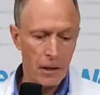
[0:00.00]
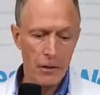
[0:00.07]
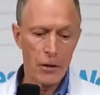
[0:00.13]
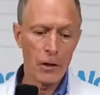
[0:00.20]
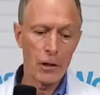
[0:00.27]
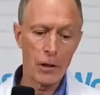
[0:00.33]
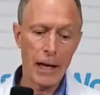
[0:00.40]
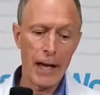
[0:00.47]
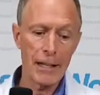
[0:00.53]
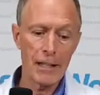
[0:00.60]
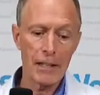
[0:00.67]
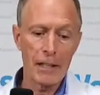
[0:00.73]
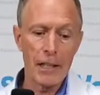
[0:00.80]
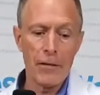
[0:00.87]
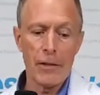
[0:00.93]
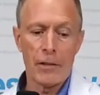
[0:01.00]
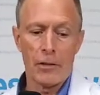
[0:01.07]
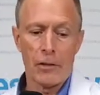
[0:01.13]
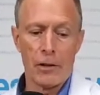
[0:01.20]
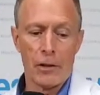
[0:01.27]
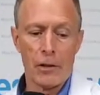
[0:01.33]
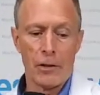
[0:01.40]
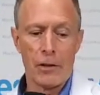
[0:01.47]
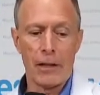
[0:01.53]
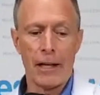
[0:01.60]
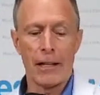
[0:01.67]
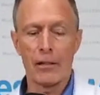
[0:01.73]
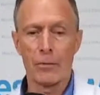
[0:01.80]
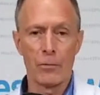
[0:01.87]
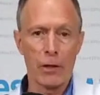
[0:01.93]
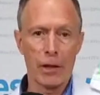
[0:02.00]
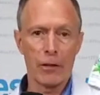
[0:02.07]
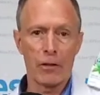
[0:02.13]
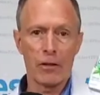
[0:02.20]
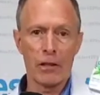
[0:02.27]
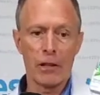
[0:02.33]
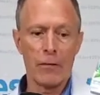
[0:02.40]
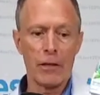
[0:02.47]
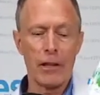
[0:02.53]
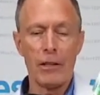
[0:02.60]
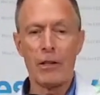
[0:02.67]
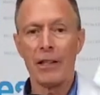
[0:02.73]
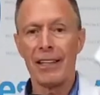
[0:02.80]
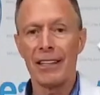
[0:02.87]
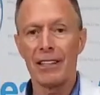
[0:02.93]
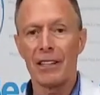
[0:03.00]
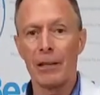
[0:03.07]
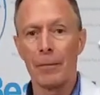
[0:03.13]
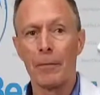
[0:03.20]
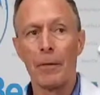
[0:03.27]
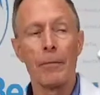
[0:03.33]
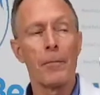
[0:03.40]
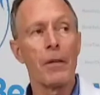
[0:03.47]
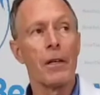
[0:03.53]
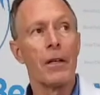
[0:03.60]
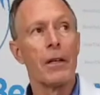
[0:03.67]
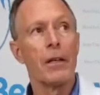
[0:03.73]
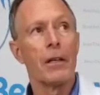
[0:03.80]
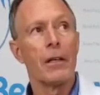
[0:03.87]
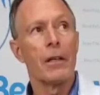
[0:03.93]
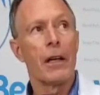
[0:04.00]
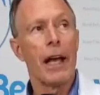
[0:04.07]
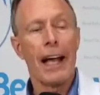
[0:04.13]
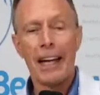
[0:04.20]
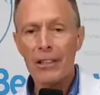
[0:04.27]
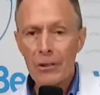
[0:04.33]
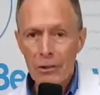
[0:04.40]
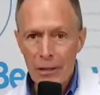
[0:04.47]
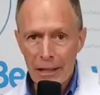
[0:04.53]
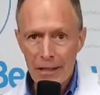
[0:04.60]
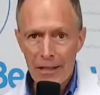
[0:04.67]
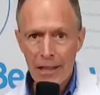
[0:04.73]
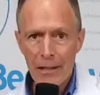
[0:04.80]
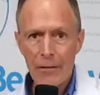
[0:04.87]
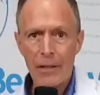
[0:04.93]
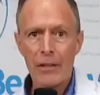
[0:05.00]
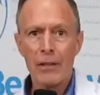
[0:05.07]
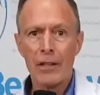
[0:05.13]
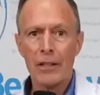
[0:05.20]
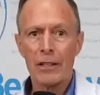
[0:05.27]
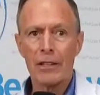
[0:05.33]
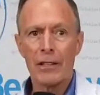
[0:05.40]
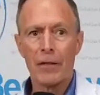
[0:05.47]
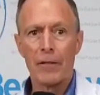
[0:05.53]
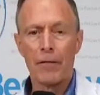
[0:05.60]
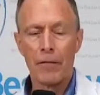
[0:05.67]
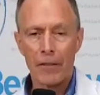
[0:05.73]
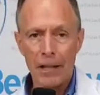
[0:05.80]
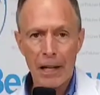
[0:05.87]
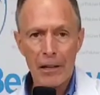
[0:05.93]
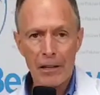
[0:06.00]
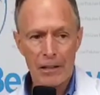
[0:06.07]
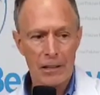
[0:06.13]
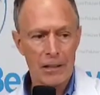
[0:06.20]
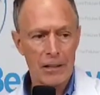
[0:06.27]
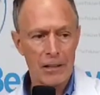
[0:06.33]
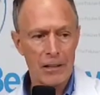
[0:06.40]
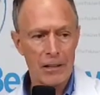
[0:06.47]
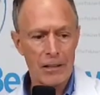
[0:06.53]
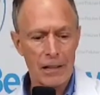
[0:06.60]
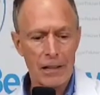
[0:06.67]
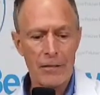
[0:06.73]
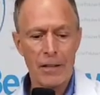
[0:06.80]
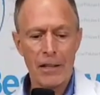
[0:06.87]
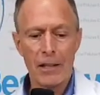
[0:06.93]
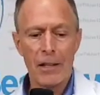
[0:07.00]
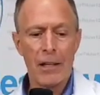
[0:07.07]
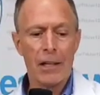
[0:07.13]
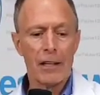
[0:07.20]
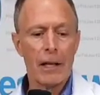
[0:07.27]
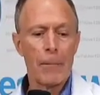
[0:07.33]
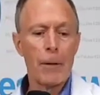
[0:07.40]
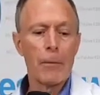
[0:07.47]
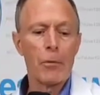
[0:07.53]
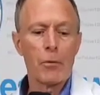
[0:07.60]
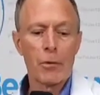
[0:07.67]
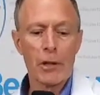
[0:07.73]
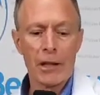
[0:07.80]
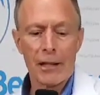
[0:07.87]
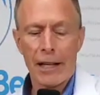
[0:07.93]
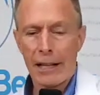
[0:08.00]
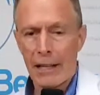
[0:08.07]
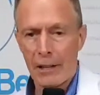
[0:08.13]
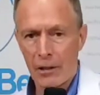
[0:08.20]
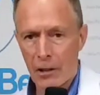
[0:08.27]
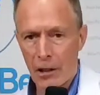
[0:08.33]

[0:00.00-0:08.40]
You can add stevia to it. You can add some regular stevia, you can get some hazelnut stevia, you can get some vanilla stevia that people really like in their